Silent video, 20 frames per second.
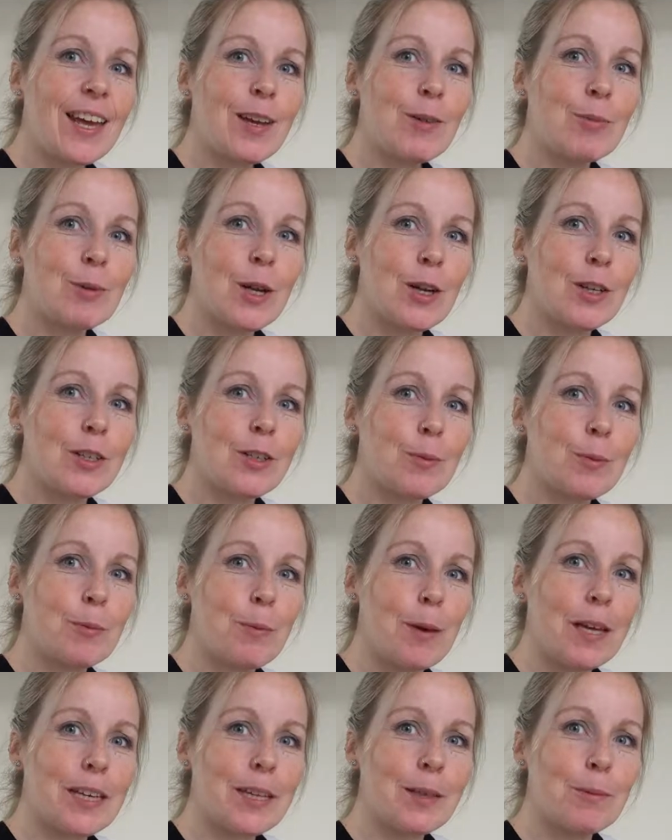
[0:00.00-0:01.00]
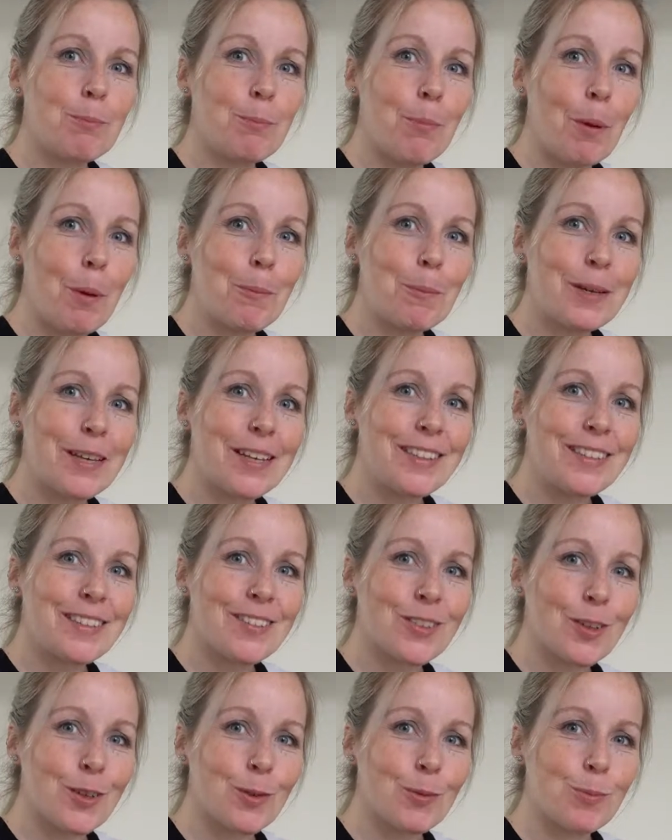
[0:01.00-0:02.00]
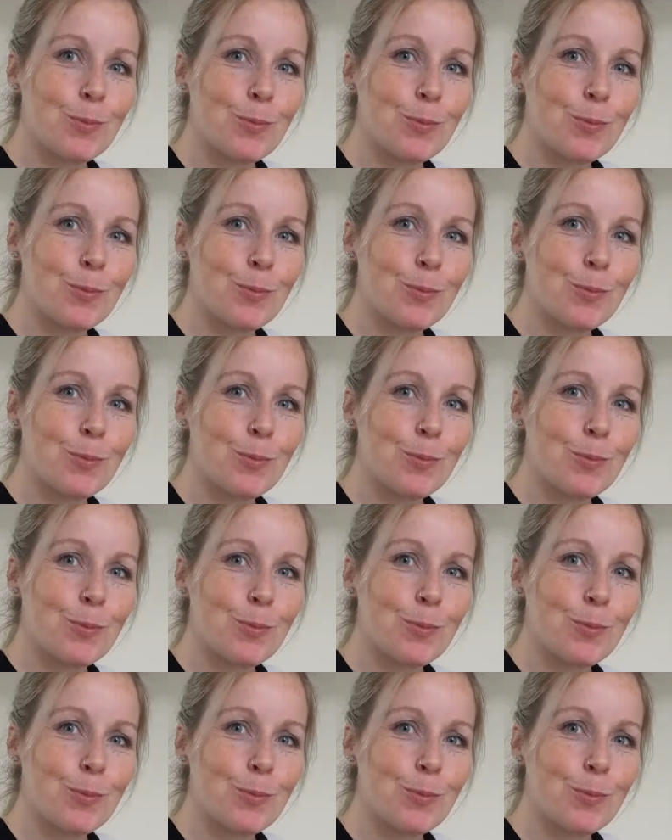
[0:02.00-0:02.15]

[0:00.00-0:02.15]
we're going to be making pumpkin soup.